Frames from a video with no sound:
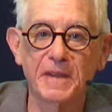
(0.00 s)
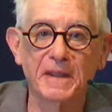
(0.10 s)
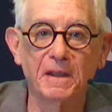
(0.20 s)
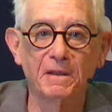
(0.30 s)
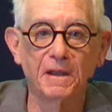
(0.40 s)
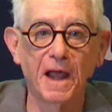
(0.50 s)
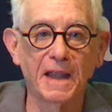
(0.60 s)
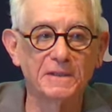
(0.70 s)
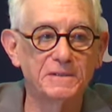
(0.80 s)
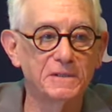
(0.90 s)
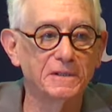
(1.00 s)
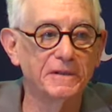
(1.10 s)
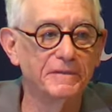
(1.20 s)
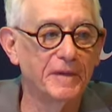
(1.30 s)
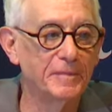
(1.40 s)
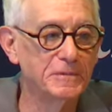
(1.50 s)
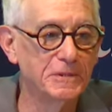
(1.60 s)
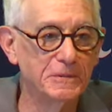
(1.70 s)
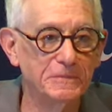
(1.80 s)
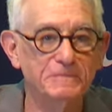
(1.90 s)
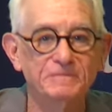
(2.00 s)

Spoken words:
me a lot to live up to.